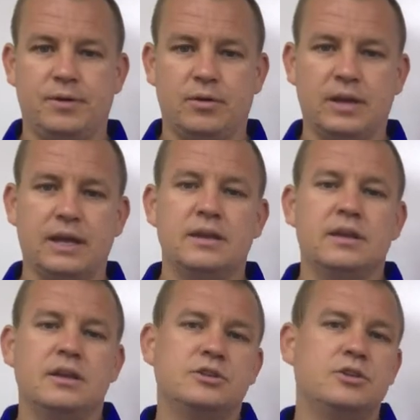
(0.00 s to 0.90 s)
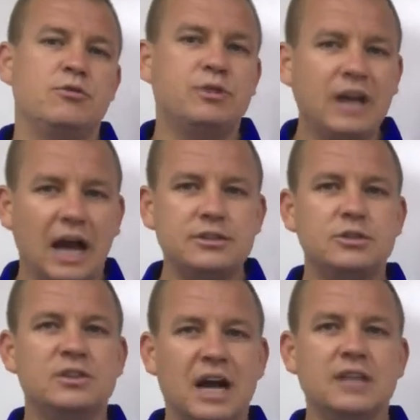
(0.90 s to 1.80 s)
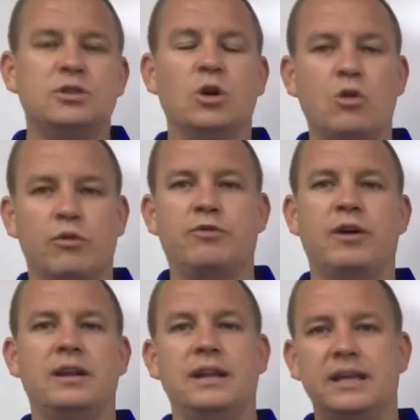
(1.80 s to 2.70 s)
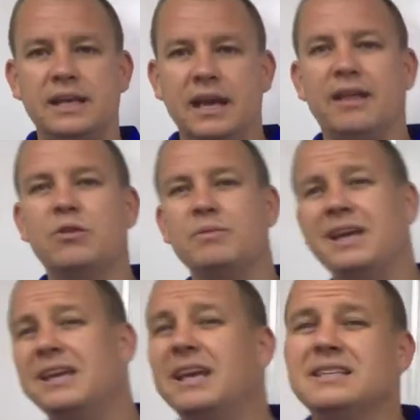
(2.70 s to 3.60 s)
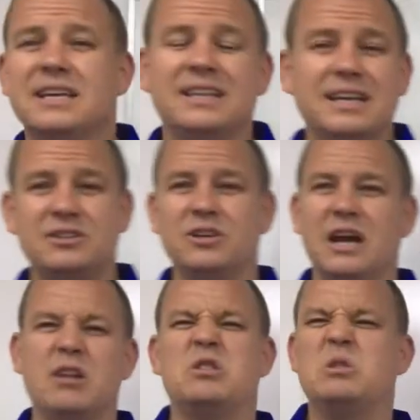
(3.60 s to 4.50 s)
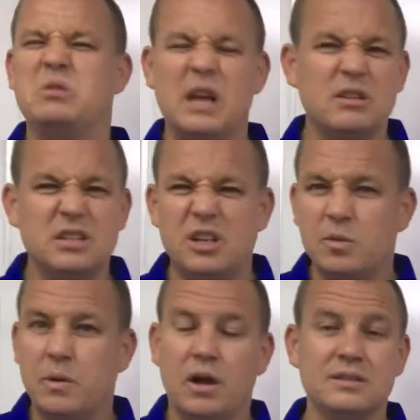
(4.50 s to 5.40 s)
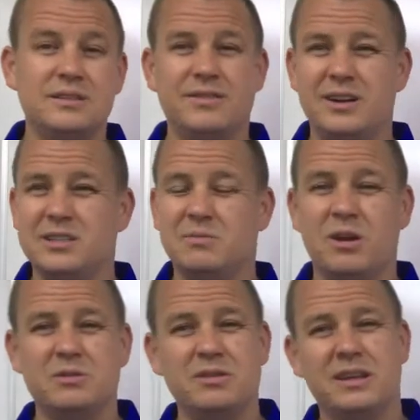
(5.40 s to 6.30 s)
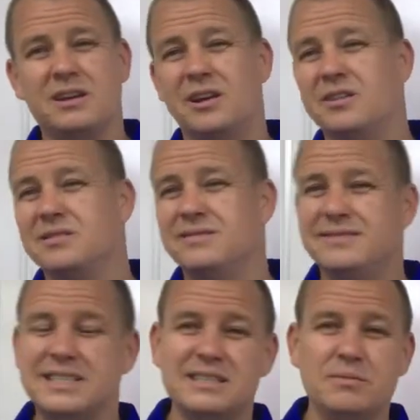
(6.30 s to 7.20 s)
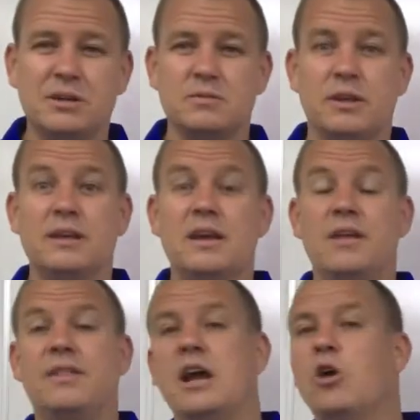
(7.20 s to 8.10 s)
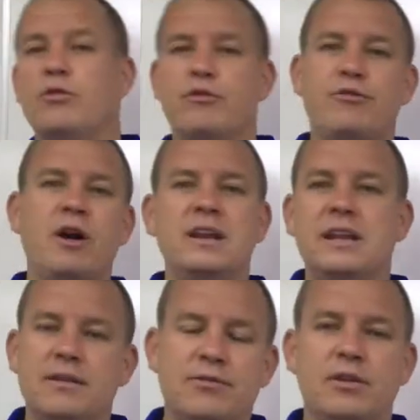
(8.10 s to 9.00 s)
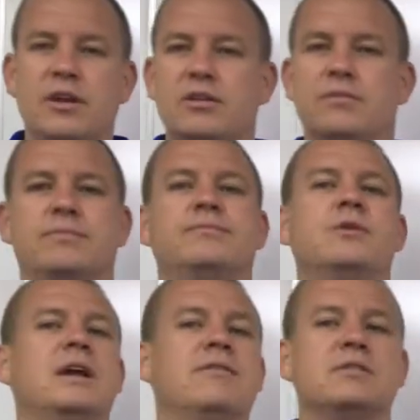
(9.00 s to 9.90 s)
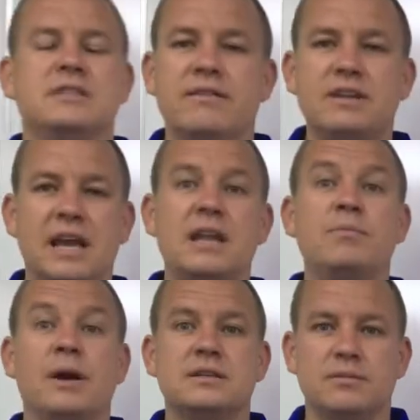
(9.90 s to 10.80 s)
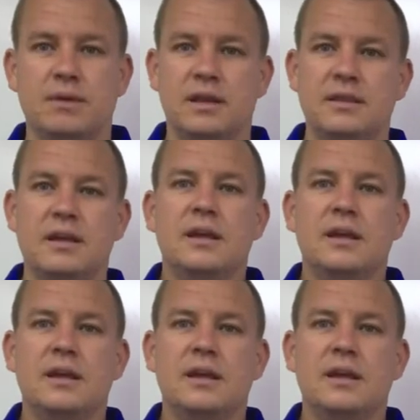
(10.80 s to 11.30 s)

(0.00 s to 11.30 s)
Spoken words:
Okay, so you've got to overfund it. Again, like with my kids, I think I took out a $2,000 a year policy, very small. It's only like $160 a month. Then I overfunded it for another, $70, $80 a month.